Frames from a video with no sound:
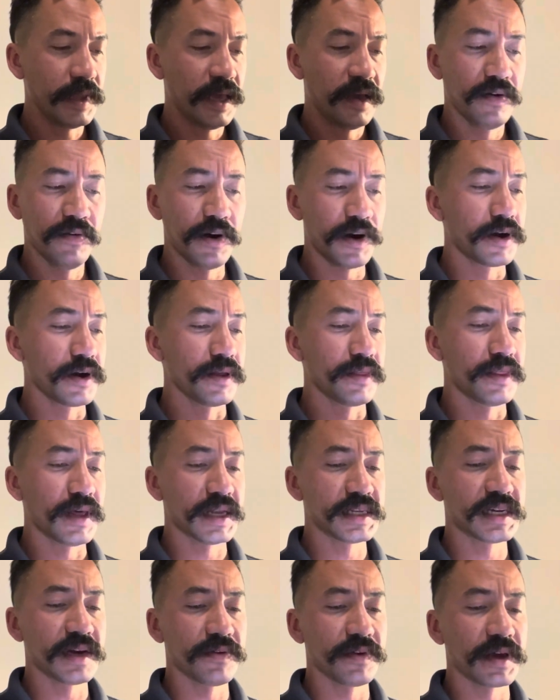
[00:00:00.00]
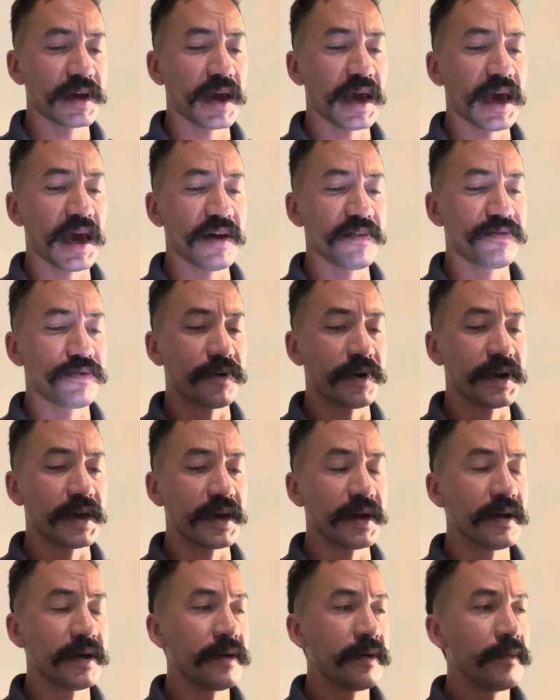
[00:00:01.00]
Very good. That's everything I have for
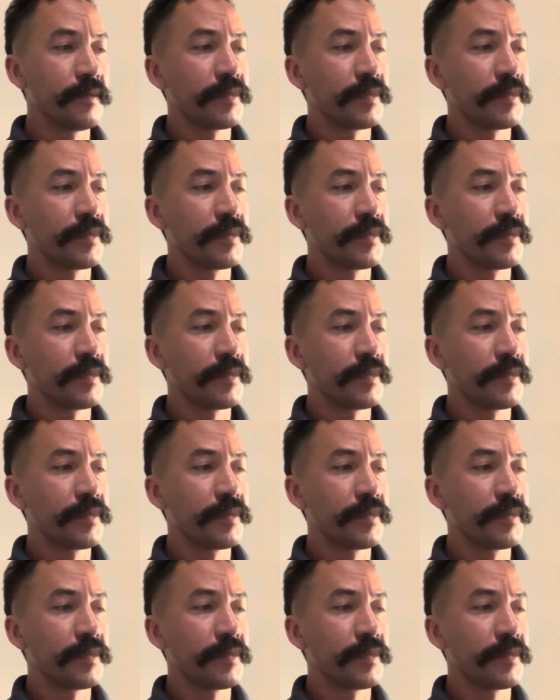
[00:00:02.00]
you.